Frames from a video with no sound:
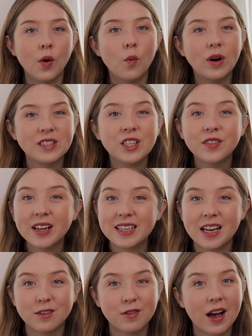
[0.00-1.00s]
Once you've
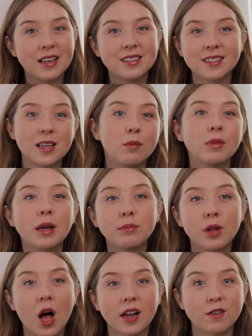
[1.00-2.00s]
identified a stumbling
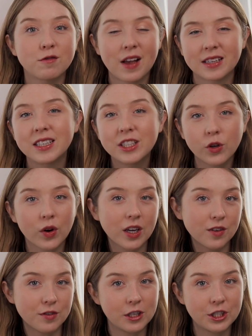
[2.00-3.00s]
block affecting your
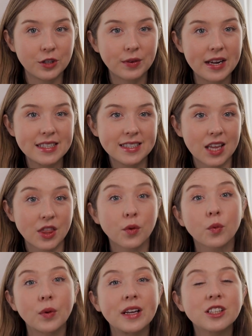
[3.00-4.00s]
conversion rates, the
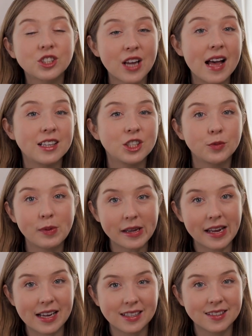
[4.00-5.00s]
real challenge
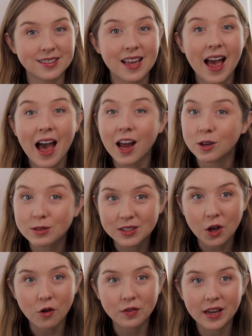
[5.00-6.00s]
begins: how to resolve